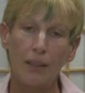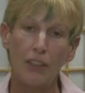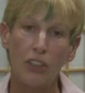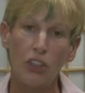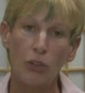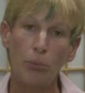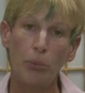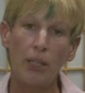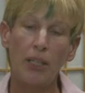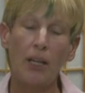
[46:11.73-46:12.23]

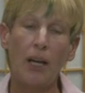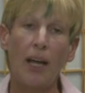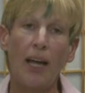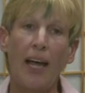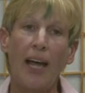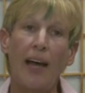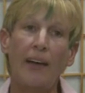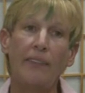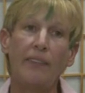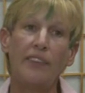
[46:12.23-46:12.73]
You may not
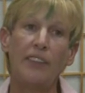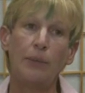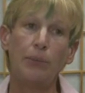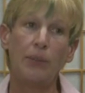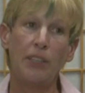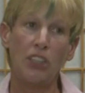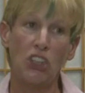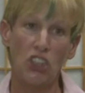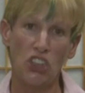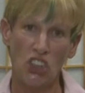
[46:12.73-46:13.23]
have
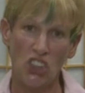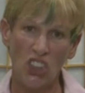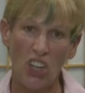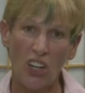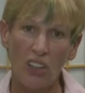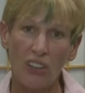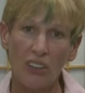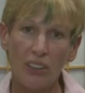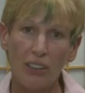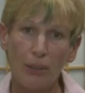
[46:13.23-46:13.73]
something
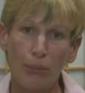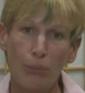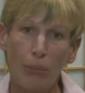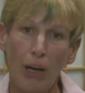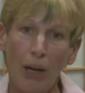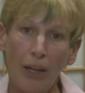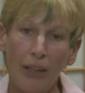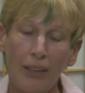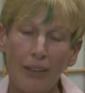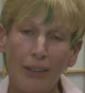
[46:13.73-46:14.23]
solid in
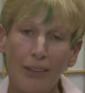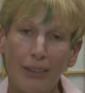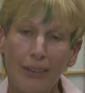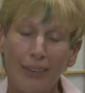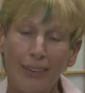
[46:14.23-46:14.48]
mind.